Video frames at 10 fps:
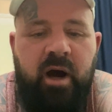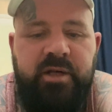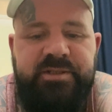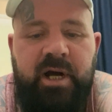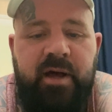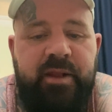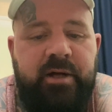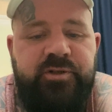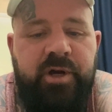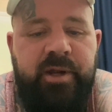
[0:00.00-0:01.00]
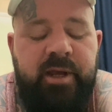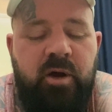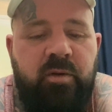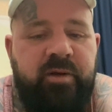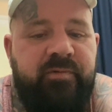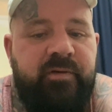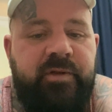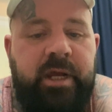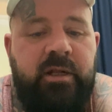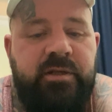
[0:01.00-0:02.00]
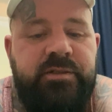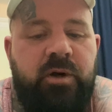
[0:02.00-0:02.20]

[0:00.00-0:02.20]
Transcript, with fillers: I started that journey only 15 years